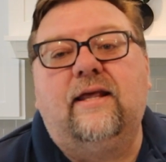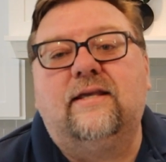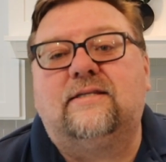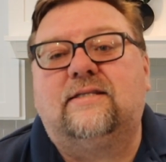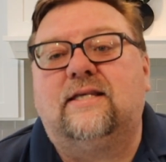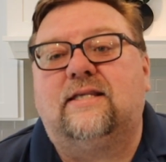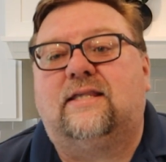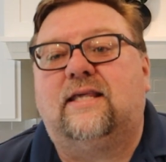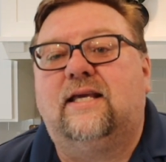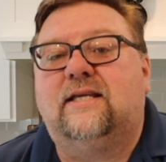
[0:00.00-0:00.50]
is
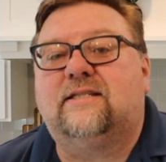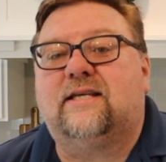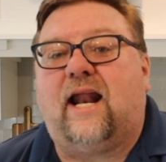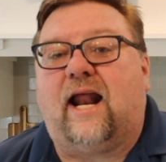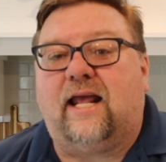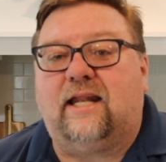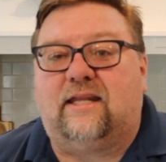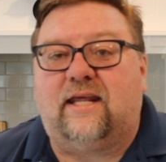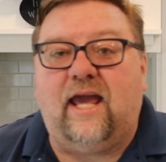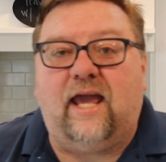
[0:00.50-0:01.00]
the things that
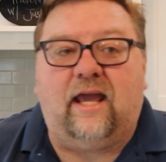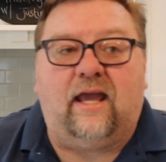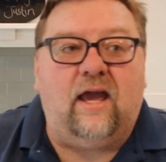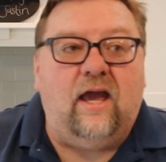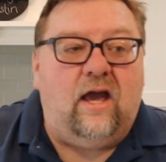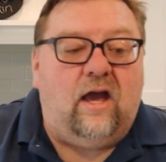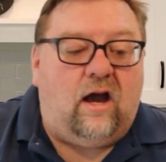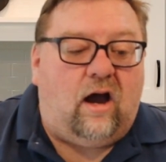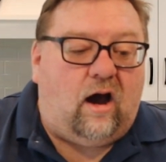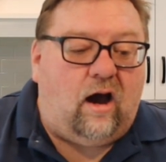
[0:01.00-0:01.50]
I take
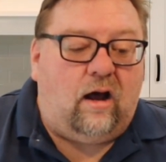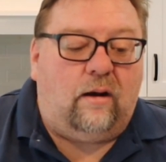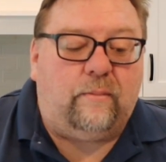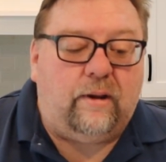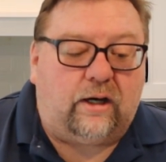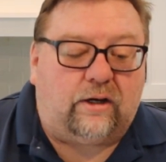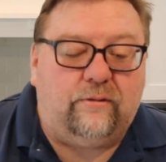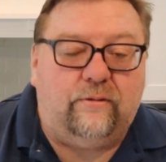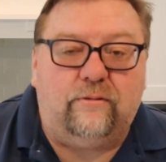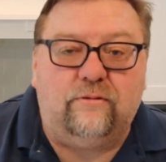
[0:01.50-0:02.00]
on my
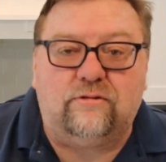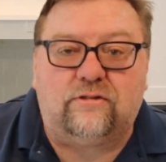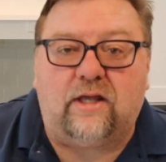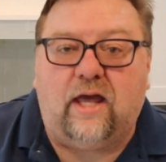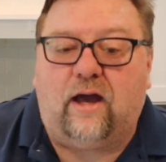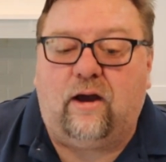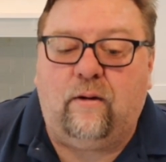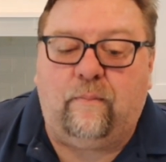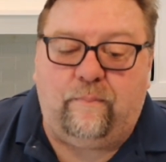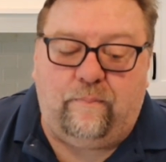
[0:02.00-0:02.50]
cruise to
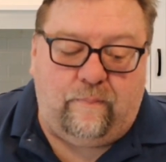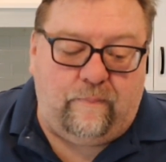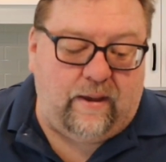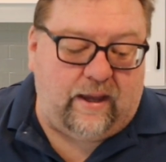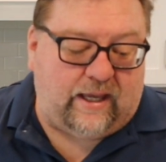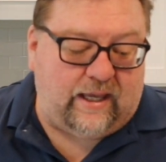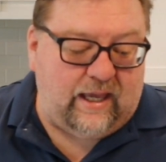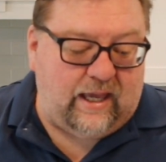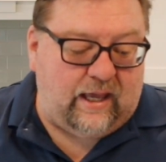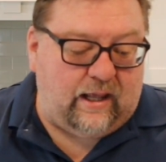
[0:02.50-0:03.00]
help
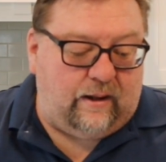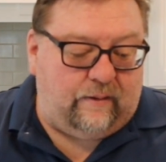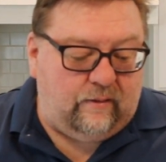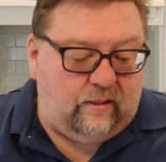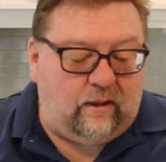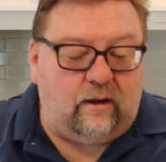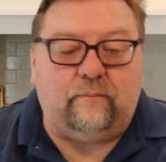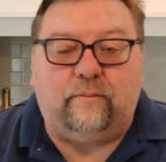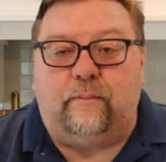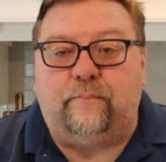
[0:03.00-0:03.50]
make it a
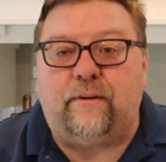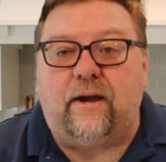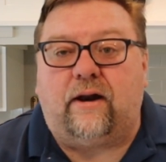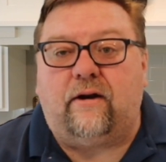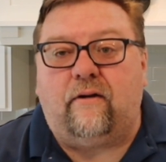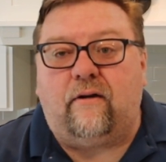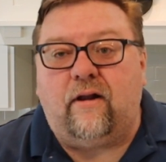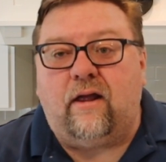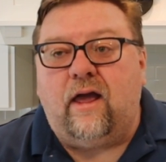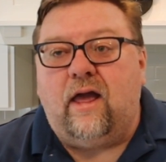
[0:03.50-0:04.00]
little bit
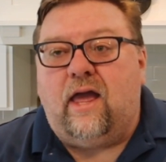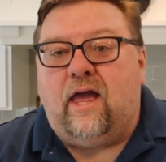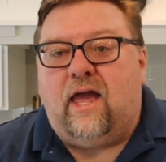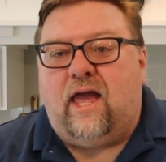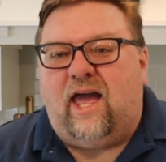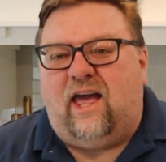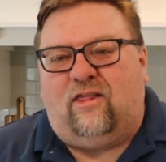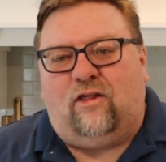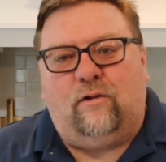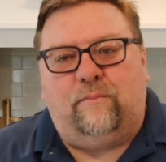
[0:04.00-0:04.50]
better
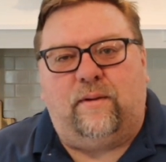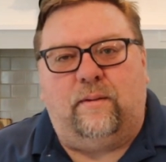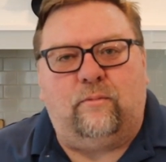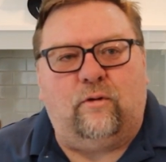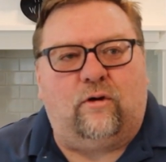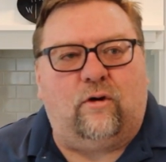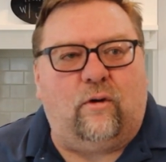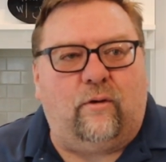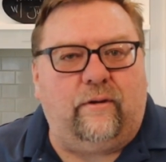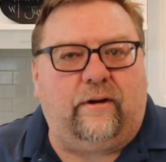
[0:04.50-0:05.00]
and a little bit
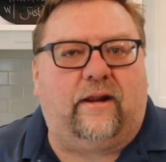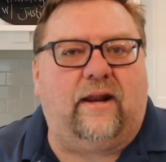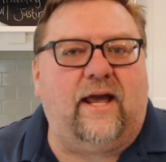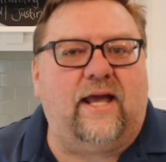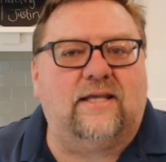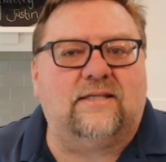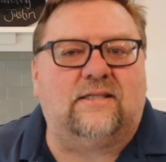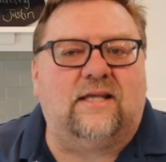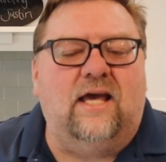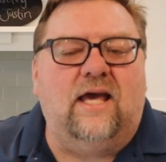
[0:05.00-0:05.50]
more
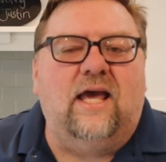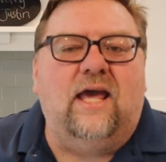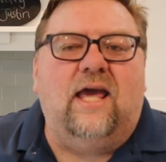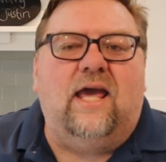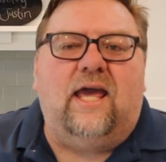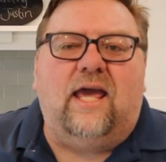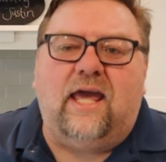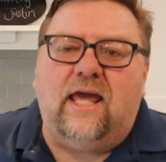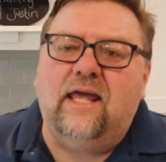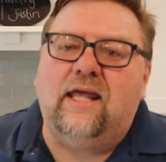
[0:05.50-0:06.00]
organized
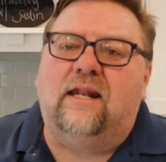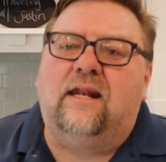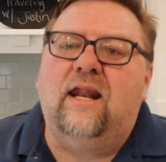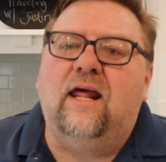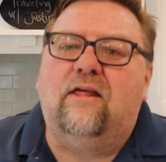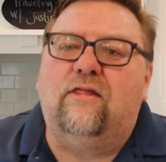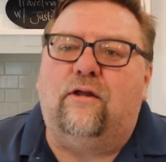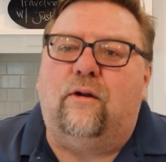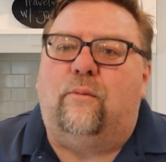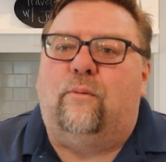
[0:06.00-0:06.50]
in
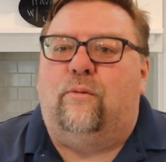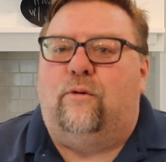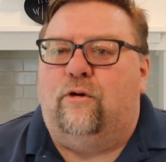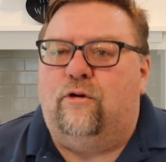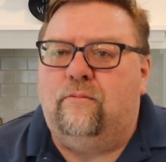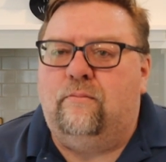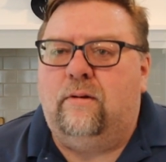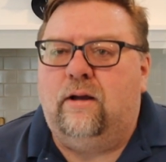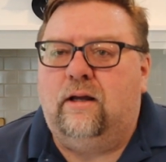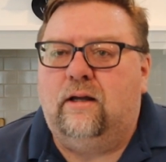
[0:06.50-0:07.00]
the
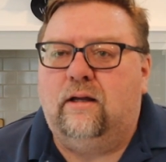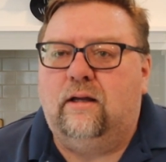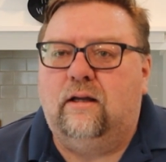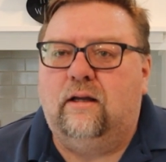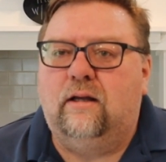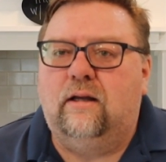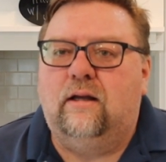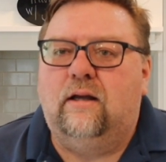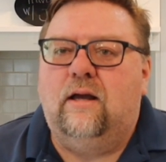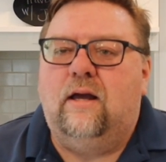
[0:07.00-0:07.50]
room,
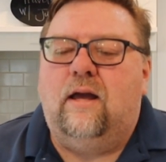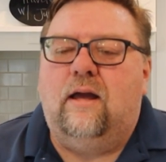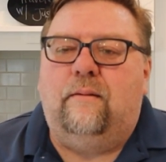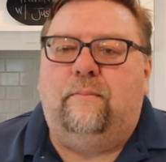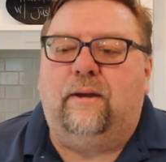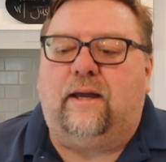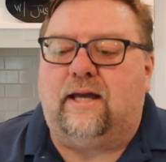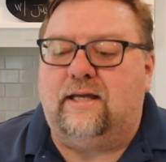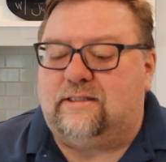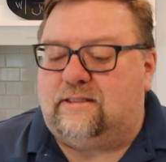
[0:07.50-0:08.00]

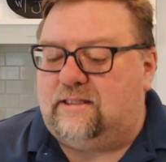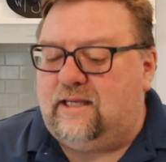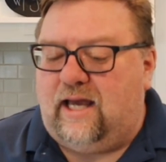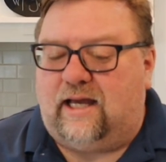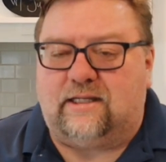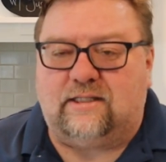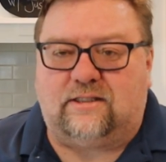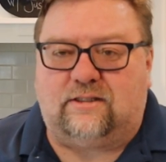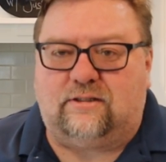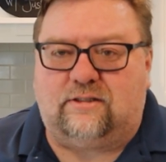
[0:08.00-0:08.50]
because
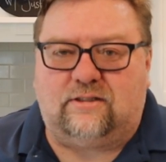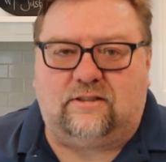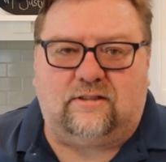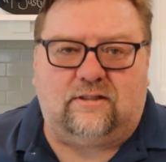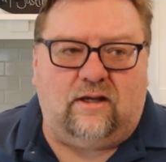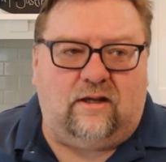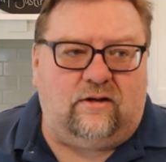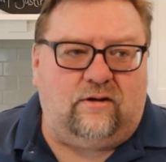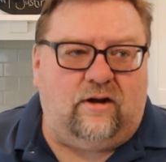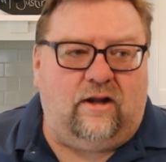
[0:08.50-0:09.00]
yes,
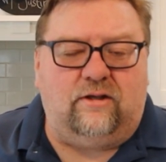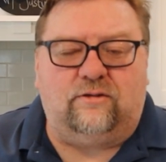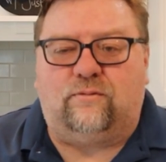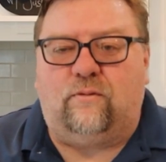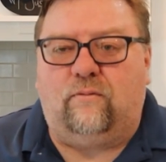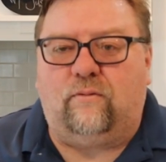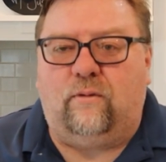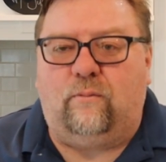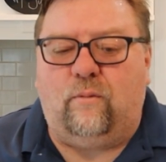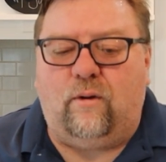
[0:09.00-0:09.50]
there is
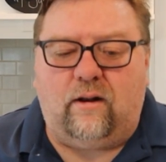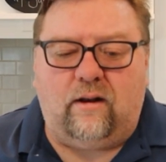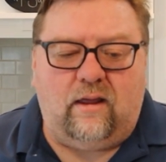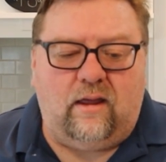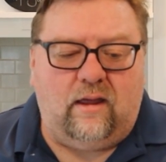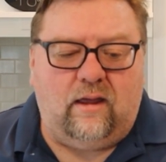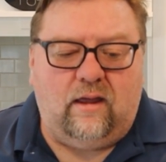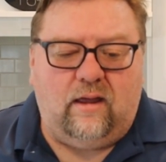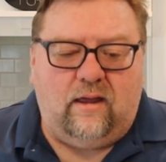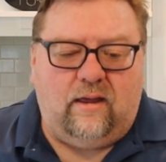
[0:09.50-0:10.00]
only one
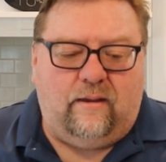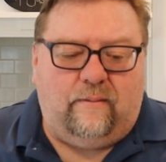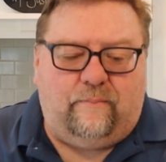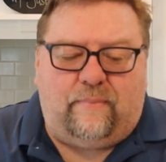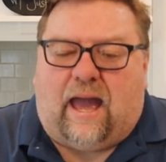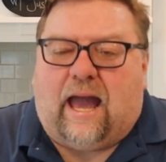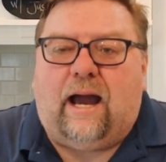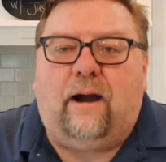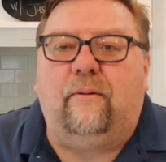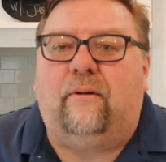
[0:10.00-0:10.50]

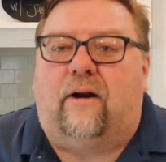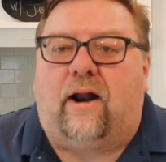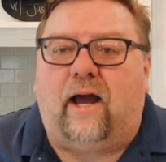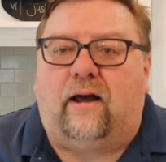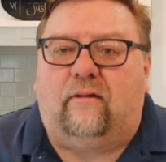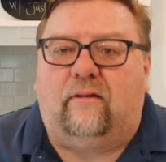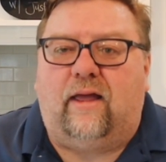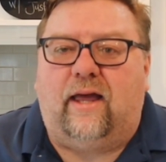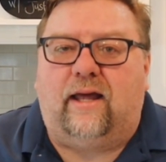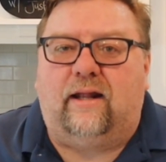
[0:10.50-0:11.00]
power
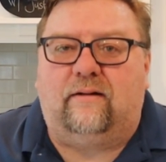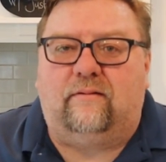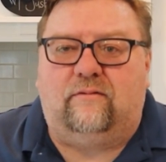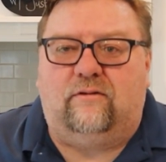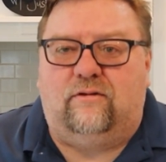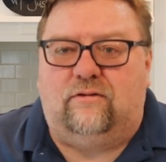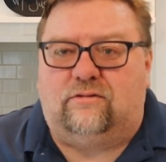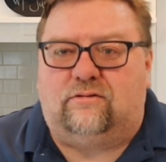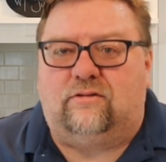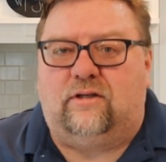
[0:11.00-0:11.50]
outlet
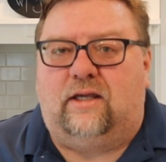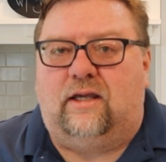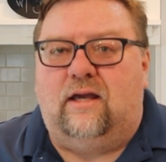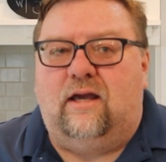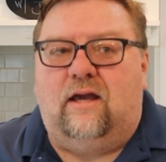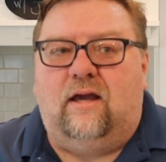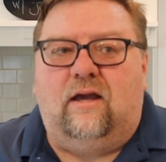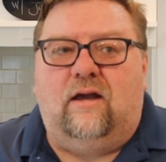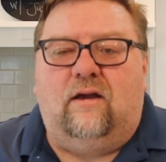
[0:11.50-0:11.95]
usually